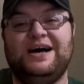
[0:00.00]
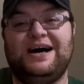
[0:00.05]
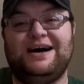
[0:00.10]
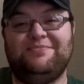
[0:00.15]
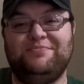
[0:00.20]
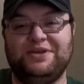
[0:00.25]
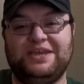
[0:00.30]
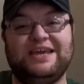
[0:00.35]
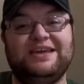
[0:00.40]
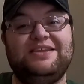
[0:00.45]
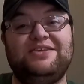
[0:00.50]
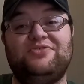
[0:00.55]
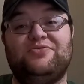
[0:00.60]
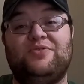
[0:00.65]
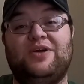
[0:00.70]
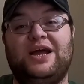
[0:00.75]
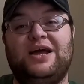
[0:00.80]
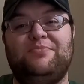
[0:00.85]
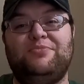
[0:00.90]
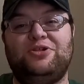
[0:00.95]
I'm beginning to
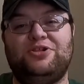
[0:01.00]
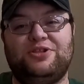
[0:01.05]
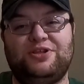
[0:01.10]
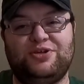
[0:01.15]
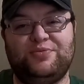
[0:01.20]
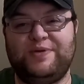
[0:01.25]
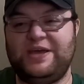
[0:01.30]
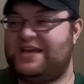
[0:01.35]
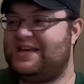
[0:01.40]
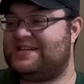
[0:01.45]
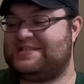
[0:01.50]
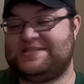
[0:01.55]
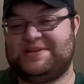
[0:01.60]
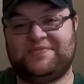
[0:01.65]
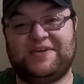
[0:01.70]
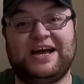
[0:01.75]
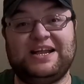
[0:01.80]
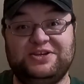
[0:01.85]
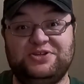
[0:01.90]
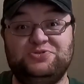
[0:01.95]
ramble a little bit because
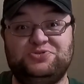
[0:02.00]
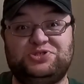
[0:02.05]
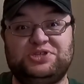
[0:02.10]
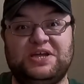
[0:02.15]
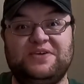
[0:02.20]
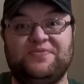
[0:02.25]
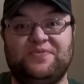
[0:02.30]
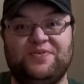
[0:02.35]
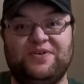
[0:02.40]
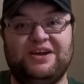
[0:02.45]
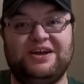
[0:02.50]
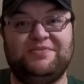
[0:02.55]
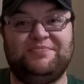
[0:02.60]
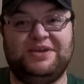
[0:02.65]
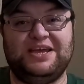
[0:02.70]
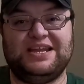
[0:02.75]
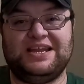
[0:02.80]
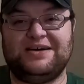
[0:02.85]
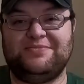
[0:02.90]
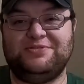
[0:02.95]
I've got new stuff around
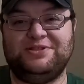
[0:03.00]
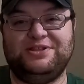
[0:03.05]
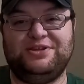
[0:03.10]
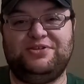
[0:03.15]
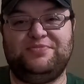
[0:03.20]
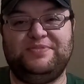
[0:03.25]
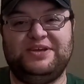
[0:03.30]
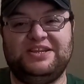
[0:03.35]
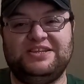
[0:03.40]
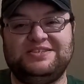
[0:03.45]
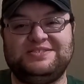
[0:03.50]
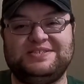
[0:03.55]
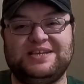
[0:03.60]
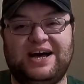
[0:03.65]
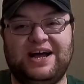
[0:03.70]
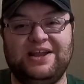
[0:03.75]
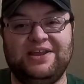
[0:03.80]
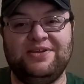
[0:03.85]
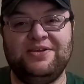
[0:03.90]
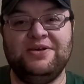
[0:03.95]
me and I'm a little bit
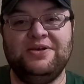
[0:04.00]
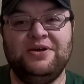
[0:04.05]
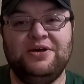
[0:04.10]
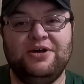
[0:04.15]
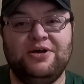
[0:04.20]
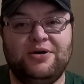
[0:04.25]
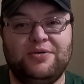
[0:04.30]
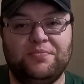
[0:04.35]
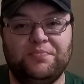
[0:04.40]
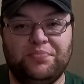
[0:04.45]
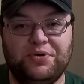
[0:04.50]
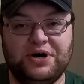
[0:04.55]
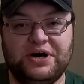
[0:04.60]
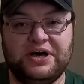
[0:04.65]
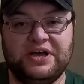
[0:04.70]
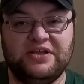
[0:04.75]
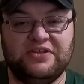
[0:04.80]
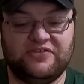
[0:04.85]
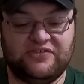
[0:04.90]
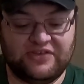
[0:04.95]
excited.
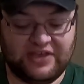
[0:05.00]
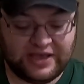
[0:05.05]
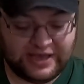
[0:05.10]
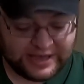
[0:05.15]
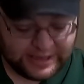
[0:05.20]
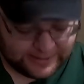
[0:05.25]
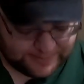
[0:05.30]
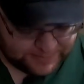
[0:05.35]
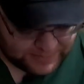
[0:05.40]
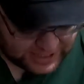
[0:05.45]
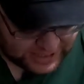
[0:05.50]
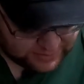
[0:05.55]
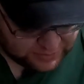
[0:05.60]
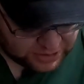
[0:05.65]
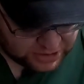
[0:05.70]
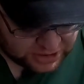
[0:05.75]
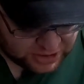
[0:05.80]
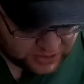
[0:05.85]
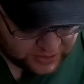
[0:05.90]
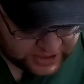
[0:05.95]
But I'm
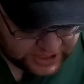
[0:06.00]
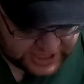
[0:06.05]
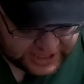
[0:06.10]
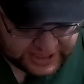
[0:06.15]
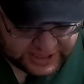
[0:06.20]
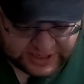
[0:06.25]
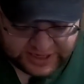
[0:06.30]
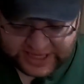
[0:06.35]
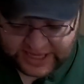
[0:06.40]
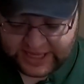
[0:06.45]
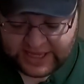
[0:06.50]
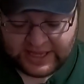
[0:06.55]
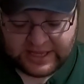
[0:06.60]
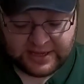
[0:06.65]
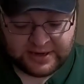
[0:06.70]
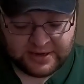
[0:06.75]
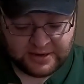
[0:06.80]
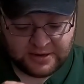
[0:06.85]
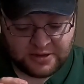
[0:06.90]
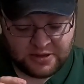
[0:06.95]
gonna go ahead
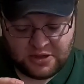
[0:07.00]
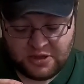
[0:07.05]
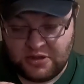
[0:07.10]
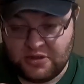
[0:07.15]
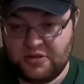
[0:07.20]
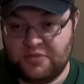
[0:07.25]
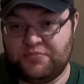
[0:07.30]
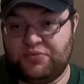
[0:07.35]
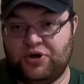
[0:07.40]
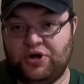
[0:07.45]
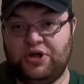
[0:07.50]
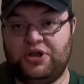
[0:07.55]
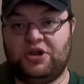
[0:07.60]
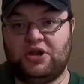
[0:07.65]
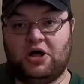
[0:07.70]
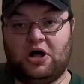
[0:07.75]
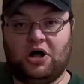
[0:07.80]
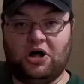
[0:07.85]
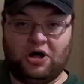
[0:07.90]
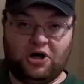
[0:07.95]
and
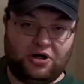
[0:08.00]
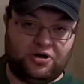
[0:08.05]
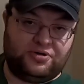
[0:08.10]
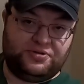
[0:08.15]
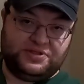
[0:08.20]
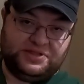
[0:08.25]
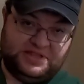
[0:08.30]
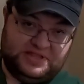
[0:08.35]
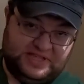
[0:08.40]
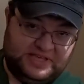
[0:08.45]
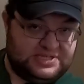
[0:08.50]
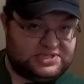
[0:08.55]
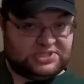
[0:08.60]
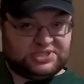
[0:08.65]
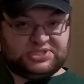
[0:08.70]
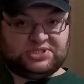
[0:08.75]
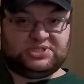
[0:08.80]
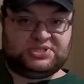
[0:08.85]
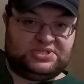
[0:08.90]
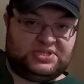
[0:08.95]
put all this
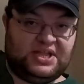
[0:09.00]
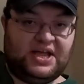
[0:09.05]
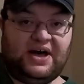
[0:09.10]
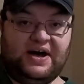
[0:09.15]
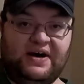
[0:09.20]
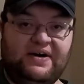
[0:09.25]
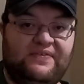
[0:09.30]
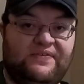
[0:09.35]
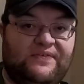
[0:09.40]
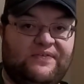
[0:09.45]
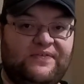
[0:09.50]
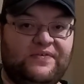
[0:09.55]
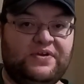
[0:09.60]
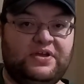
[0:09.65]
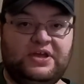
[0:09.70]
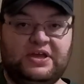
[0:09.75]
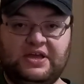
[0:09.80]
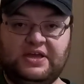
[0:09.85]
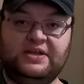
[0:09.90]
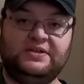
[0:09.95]
stuff
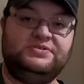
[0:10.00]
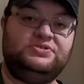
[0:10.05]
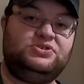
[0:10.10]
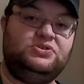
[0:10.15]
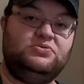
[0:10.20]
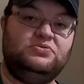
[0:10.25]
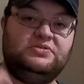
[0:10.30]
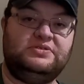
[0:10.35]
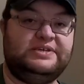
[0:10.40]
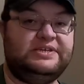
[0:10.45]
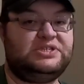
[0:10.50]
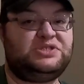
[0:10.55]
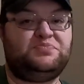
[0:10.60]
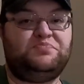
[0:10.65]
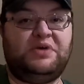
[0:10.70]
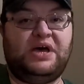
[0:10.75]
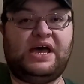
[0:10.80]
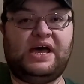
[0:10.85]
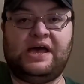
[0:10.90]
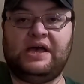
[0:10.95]
into this
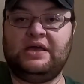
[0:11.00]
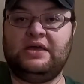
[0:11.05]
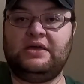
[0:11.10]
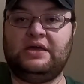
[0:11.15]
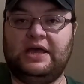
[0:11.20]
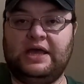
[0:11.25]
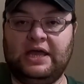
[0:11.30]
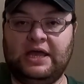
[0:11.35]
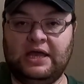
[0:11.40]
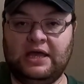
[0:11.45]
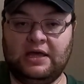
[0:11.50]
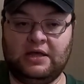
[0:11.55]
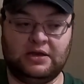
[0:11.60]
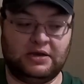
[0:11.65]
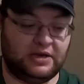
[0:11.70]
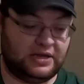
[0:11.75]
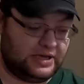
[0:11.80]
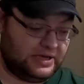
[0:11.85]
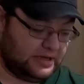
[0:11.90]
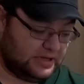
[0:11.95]
bag
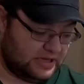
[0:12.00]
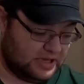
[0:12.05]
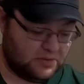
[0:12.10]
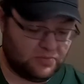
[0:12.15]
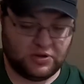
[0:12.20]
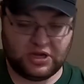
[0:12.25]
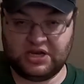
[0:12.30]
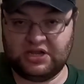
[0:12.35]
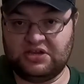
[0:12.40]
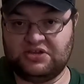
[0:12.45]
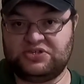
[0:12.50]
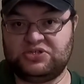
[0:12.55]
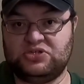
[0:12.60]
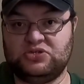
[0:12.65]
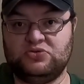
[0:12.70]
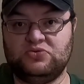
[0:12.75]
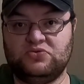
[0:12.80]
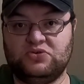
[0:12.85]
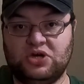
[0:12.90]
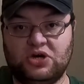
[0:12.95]
and get ready
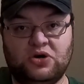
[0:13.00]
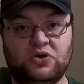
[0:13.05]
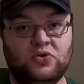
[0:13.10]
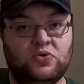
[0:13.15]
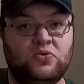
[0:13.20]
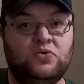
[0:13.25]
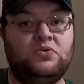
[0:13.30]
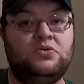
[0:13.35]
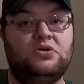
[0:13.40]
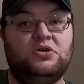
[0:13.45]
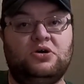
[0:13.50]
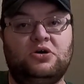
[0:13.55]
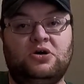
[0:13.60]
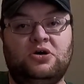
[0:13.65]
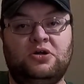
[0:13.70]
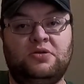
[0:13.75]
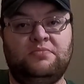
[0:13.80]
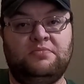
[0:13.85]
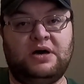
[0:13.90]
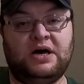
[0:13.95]
to go
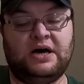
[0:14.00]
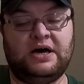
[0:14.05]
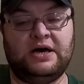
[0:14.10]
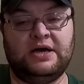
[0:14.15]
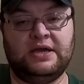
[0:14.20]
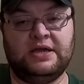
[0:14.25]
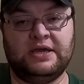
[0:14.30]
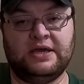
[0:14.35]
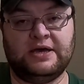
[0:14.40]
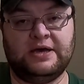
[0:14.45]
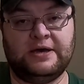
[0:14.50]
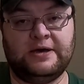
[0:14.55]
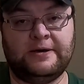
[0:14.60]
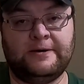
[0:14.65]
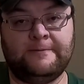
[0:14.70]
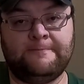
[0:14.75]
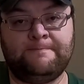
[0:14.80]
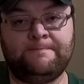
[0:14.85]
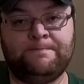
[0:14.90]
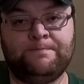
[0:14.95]
on
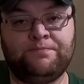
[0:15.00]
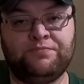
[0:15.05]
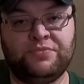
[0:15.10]
my